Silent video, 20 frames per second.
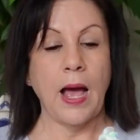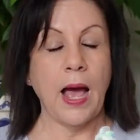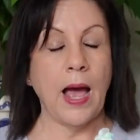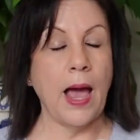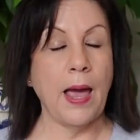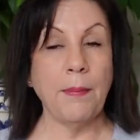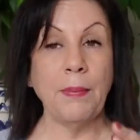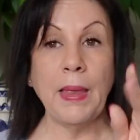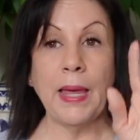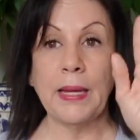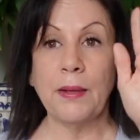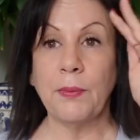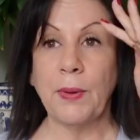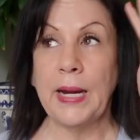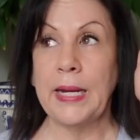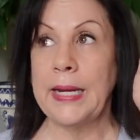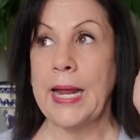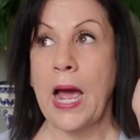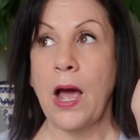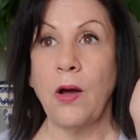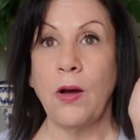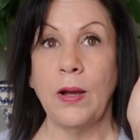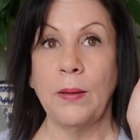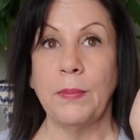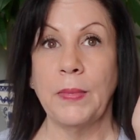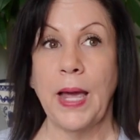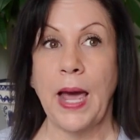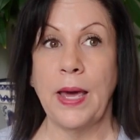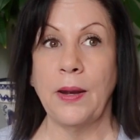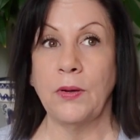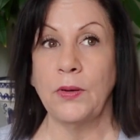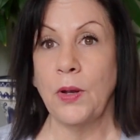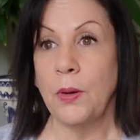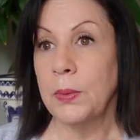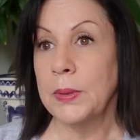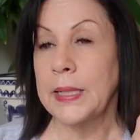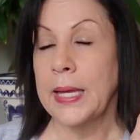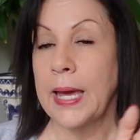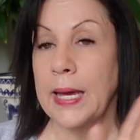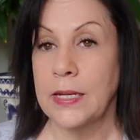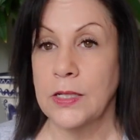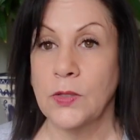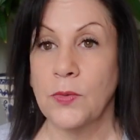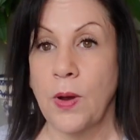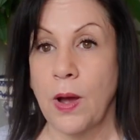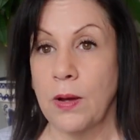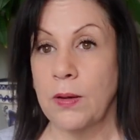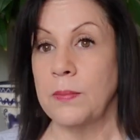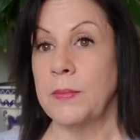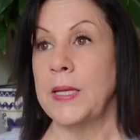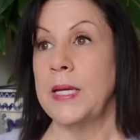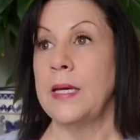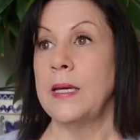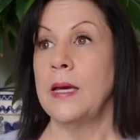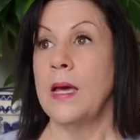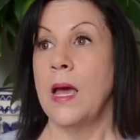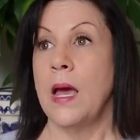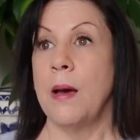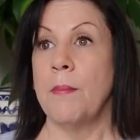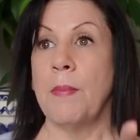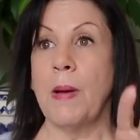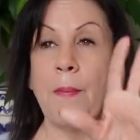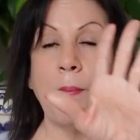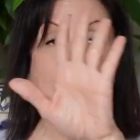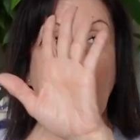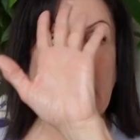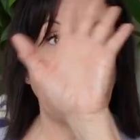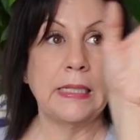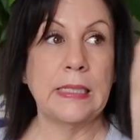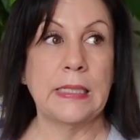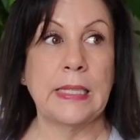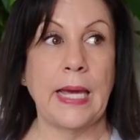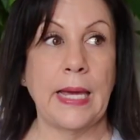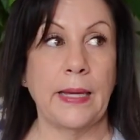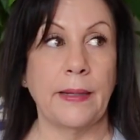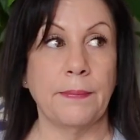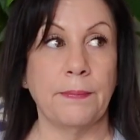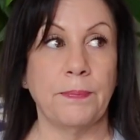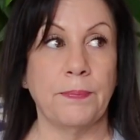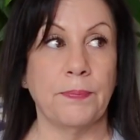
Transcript: I'm like, right now, I don't know what the heck is wrong with me. My mind is like,